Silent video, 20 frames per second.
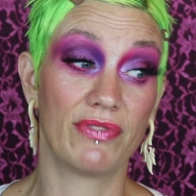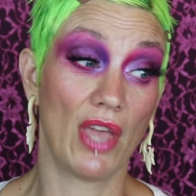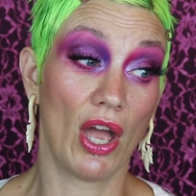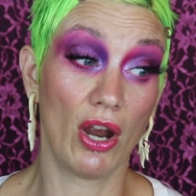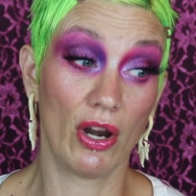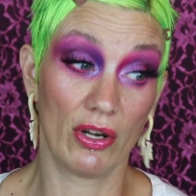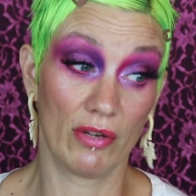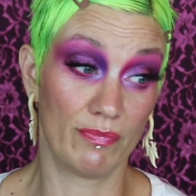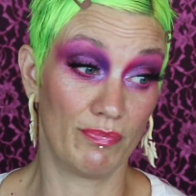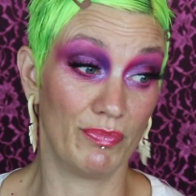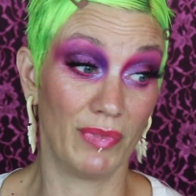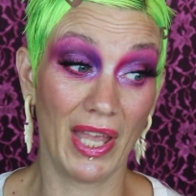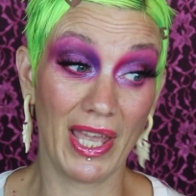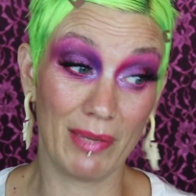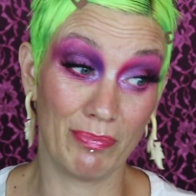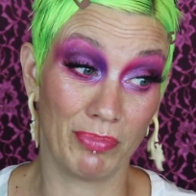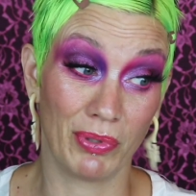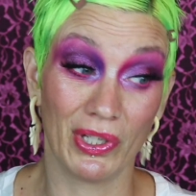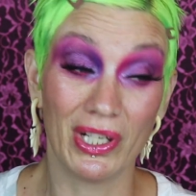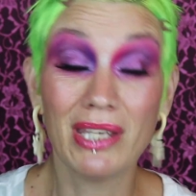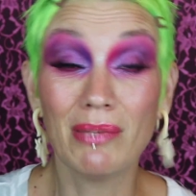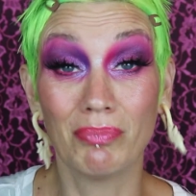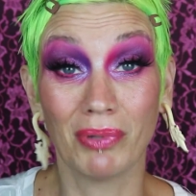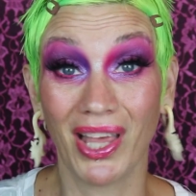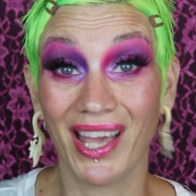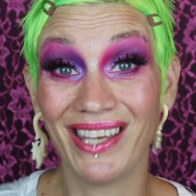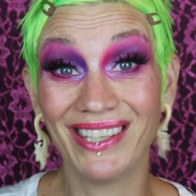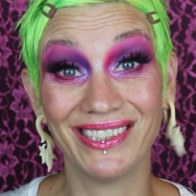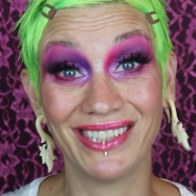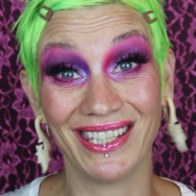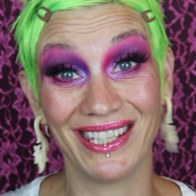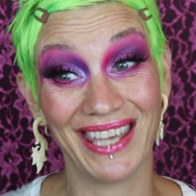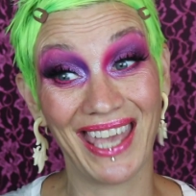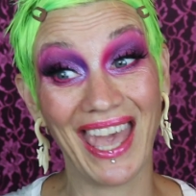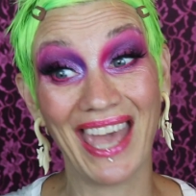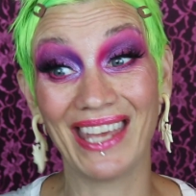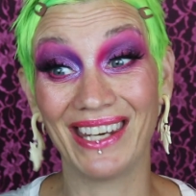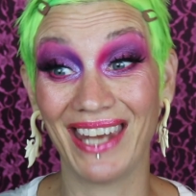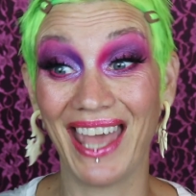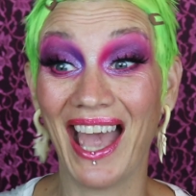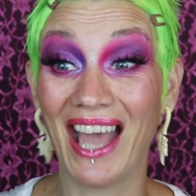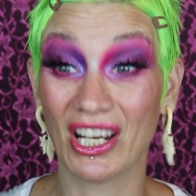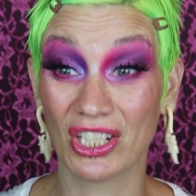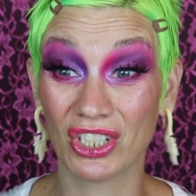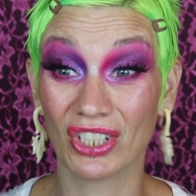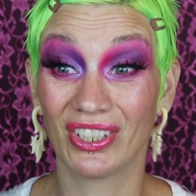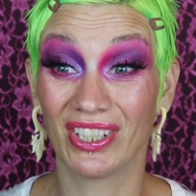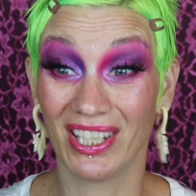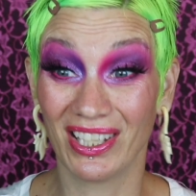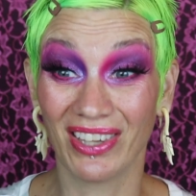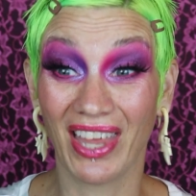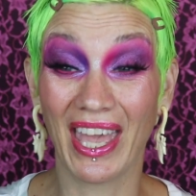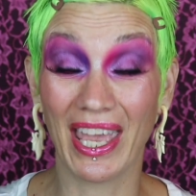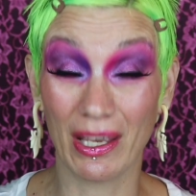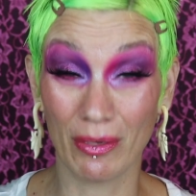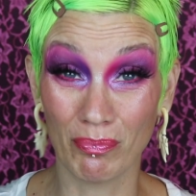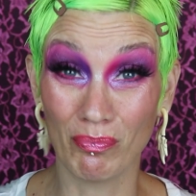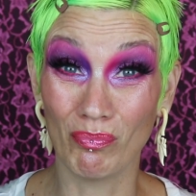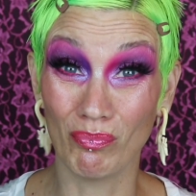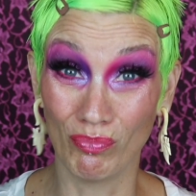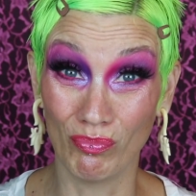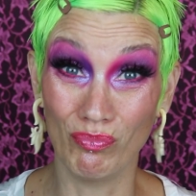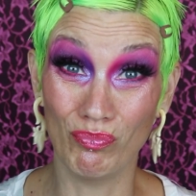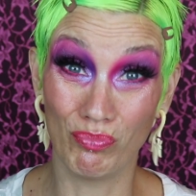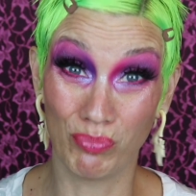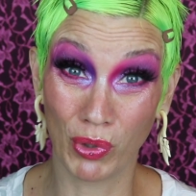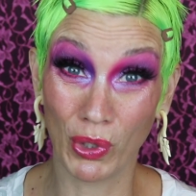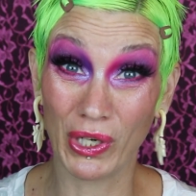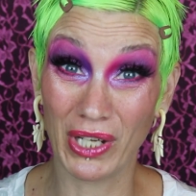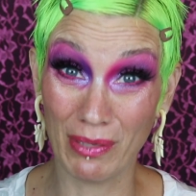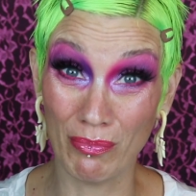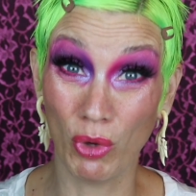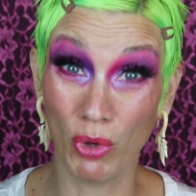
are like pretty blinding and actually like pretty